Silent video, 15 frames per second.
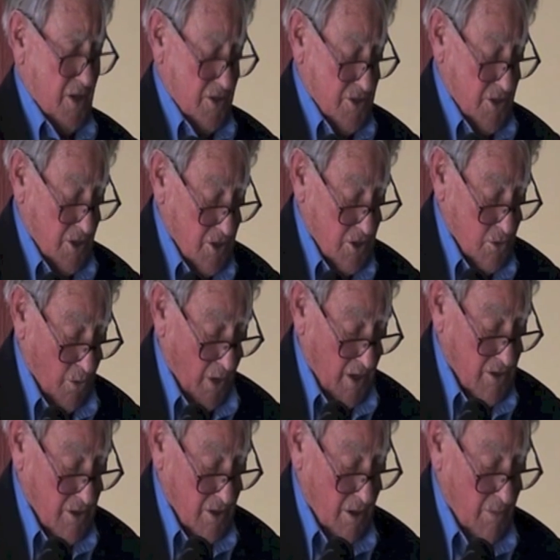tendency to
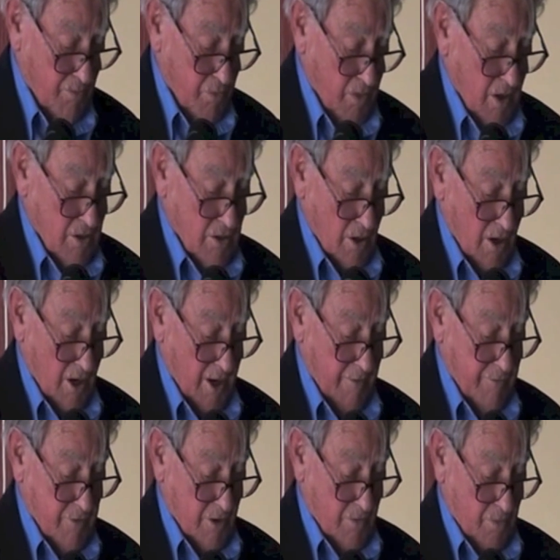swing to the, to the
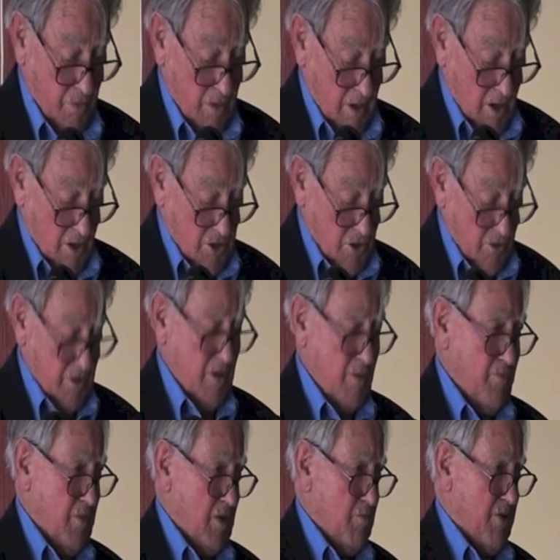left and during,
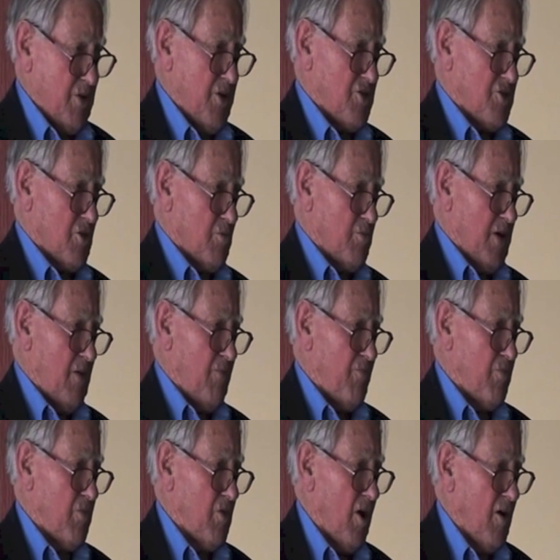but this could be
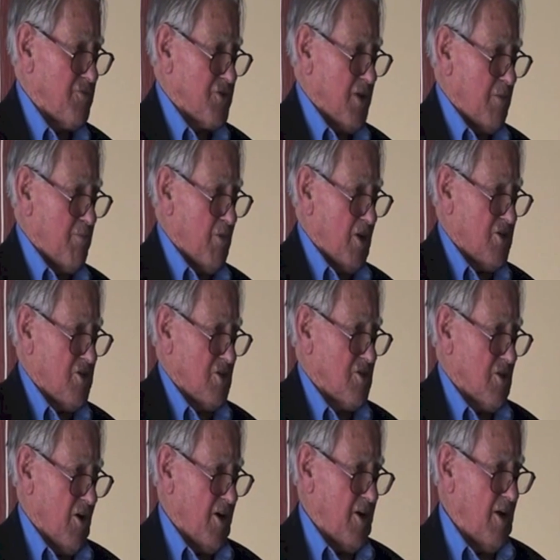offset by
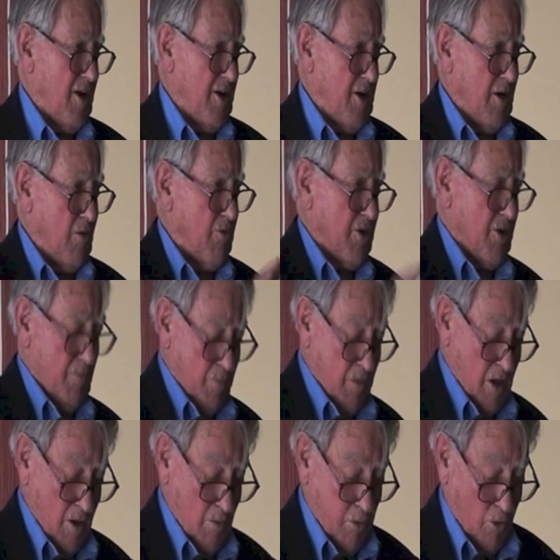just slightly leading with a
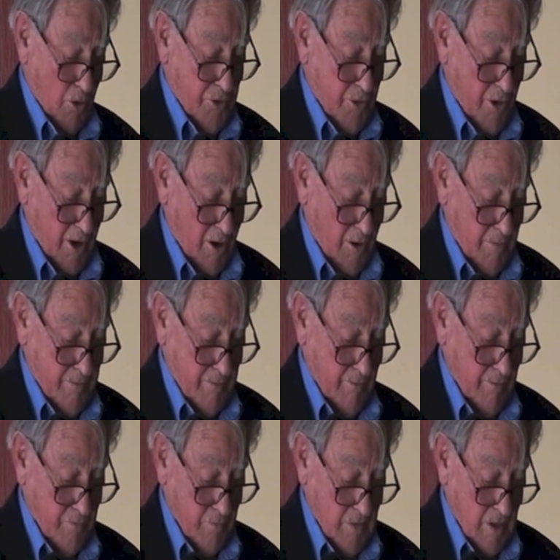port throttle.
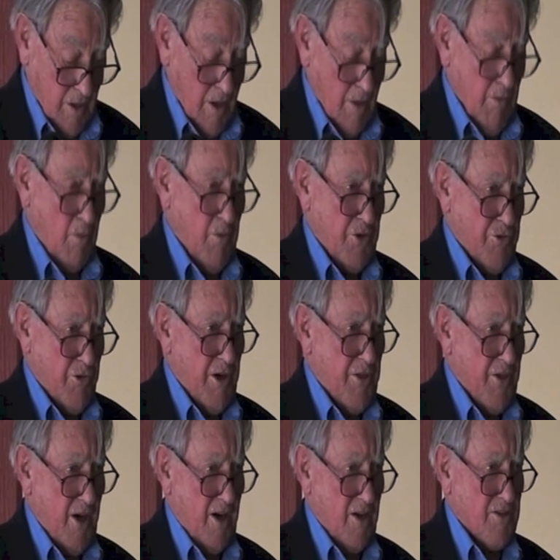But with
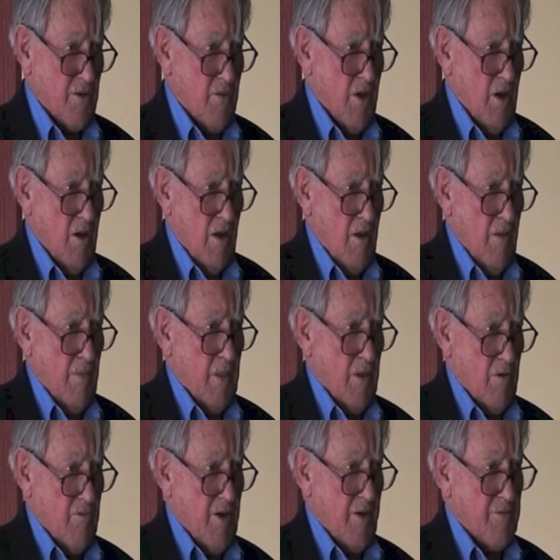3,000
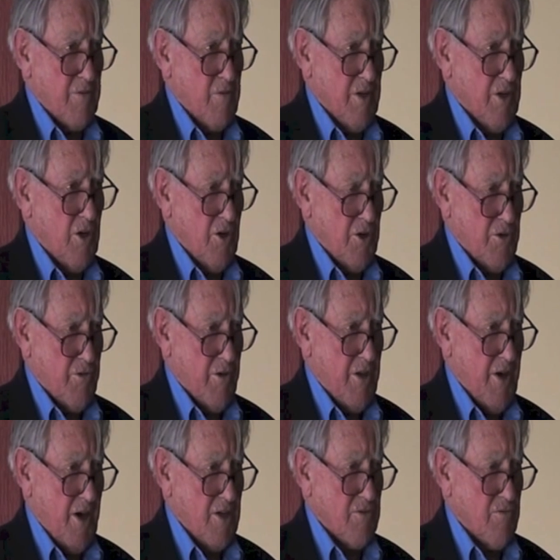revs, when you got to
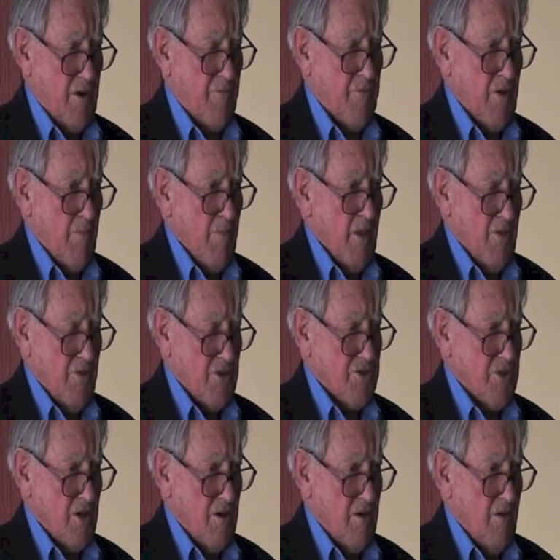3,000 revs,
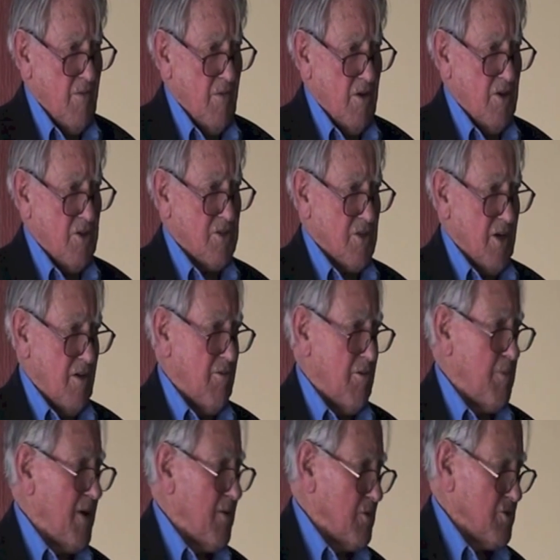this, this
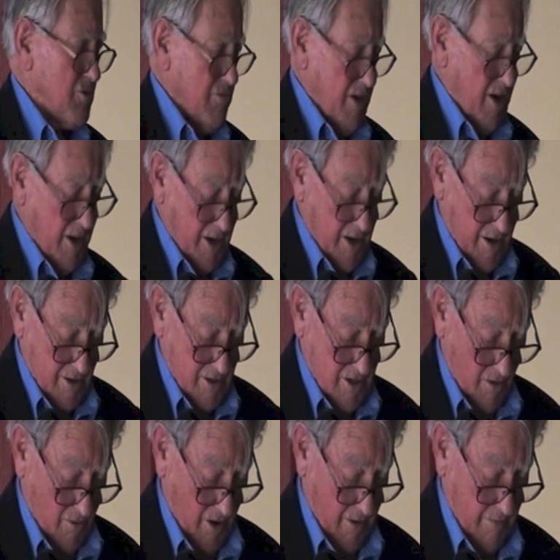aeroplane was really going
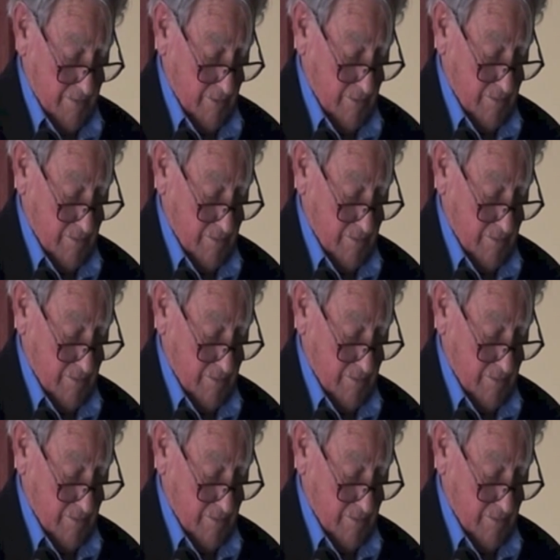somewhere.